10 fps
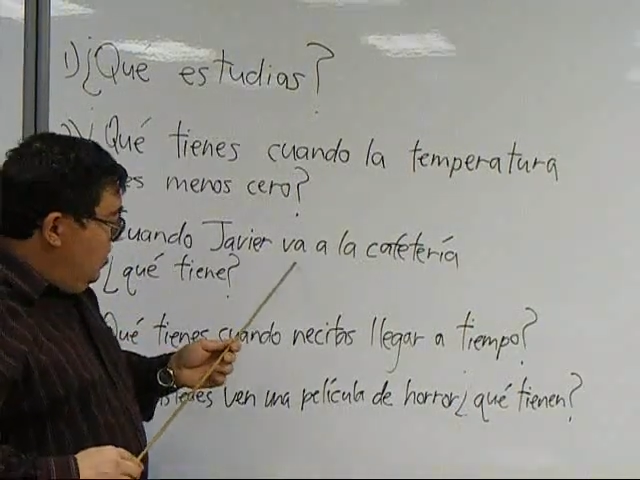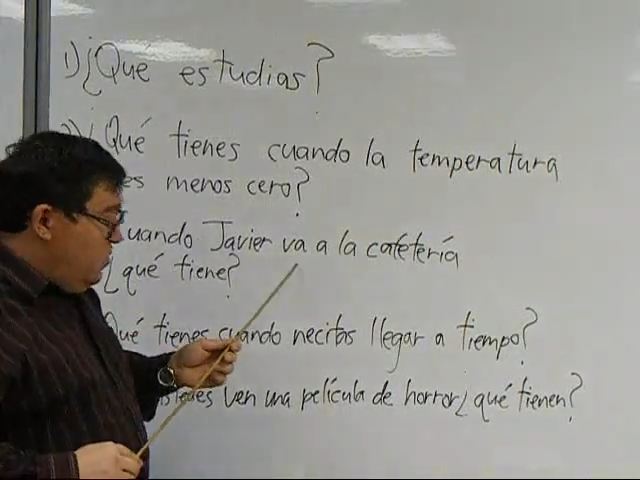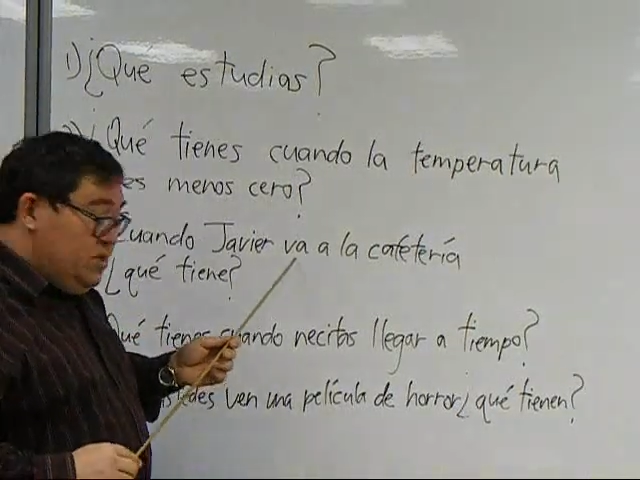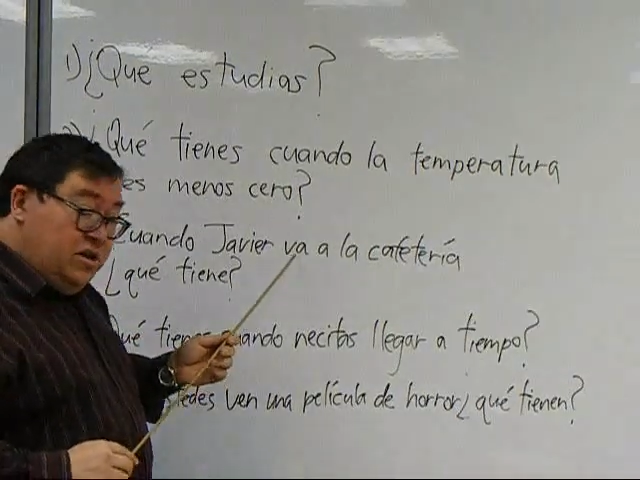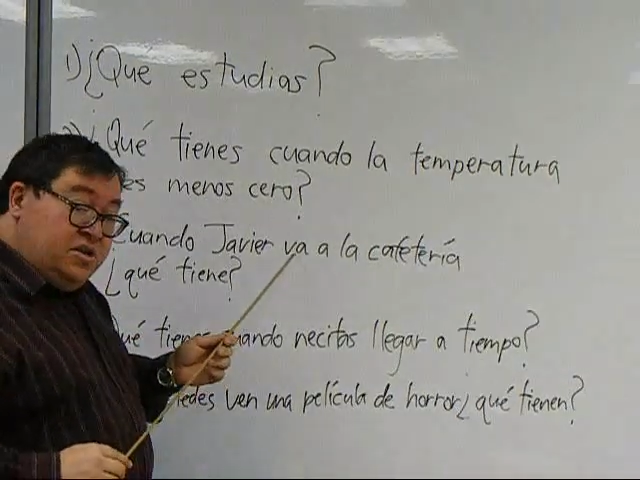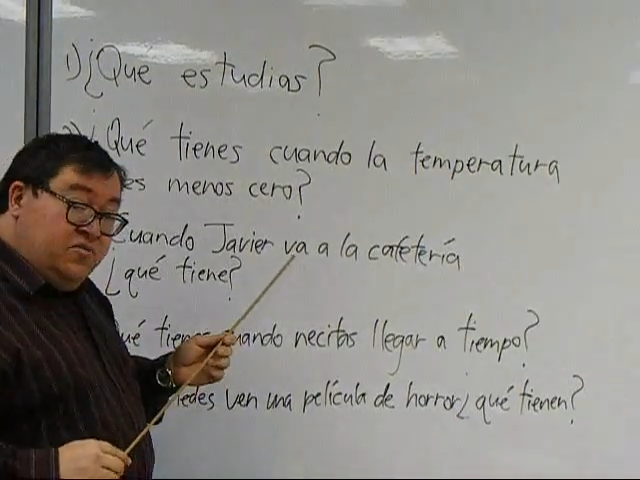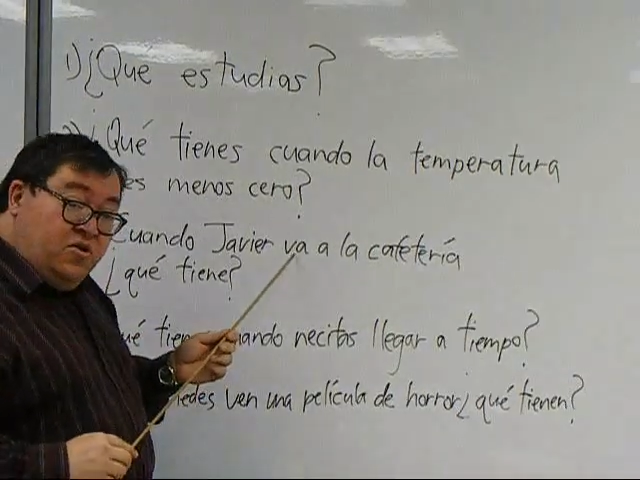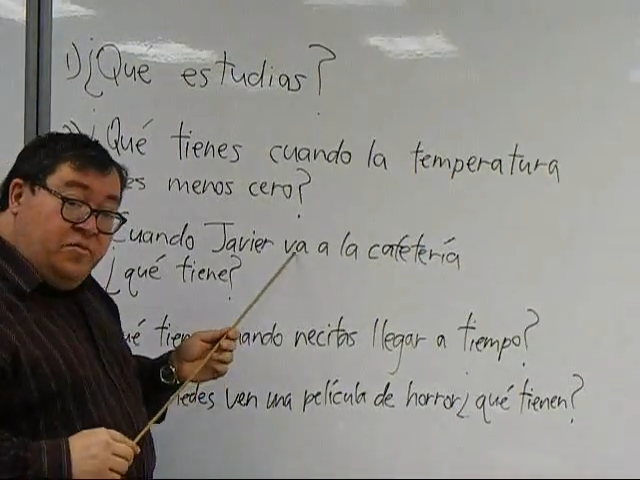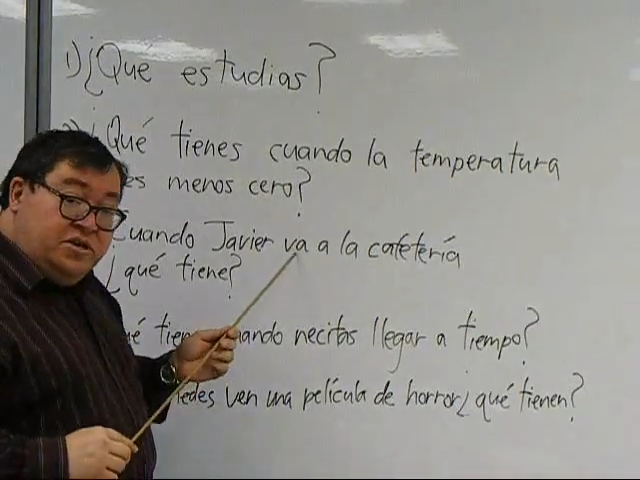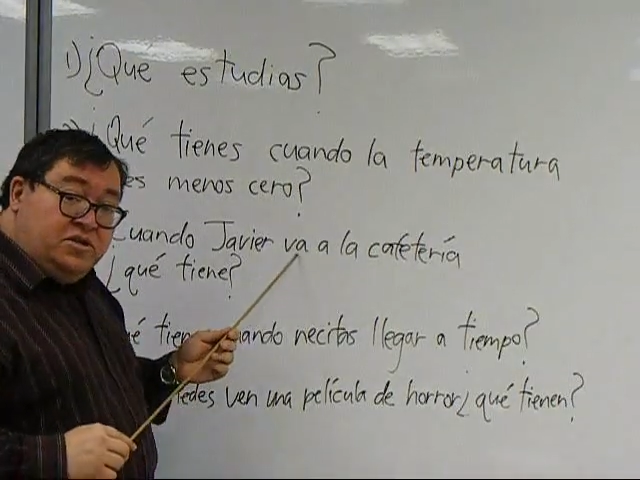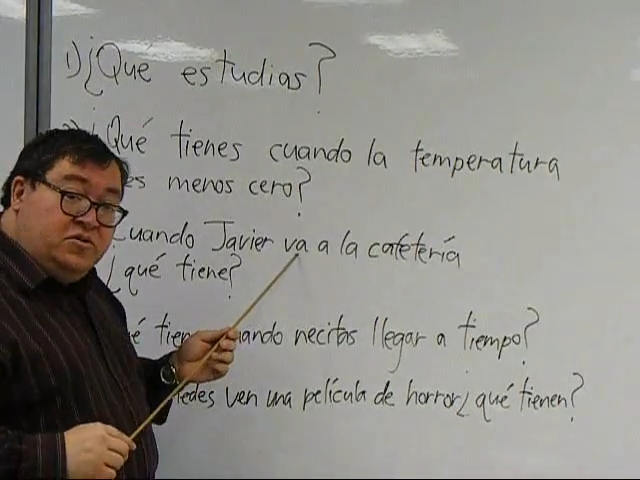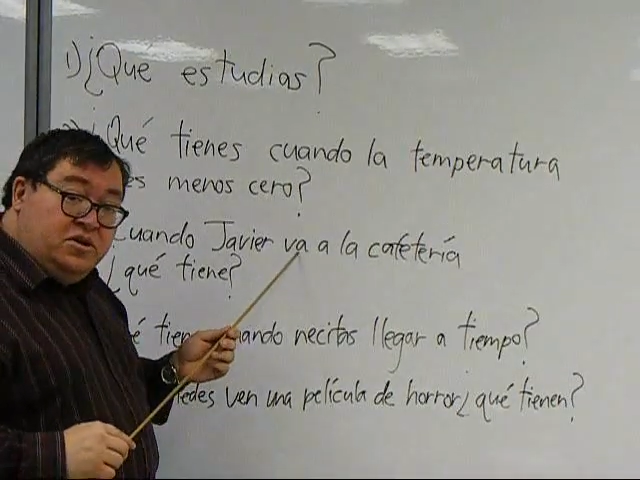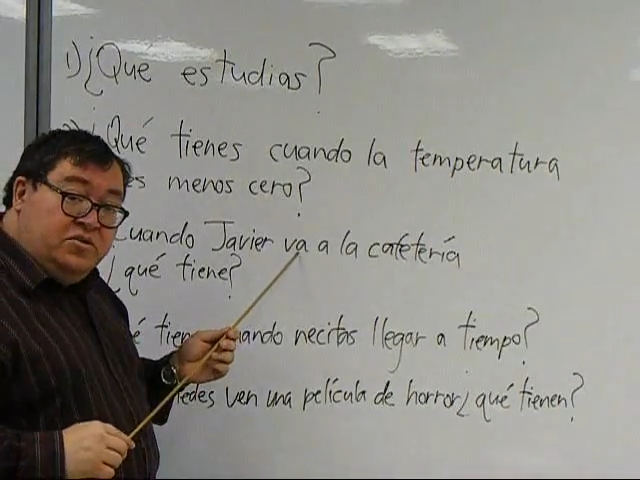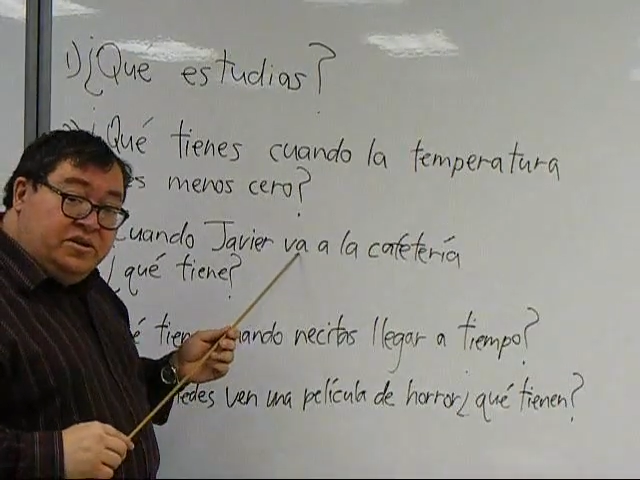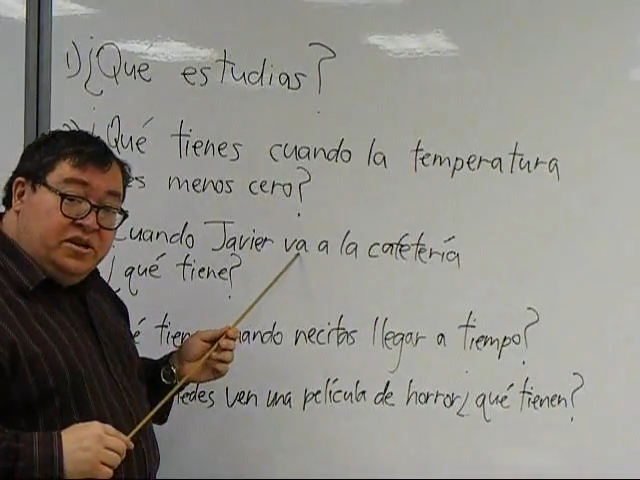goes, there's a verb that's new to us.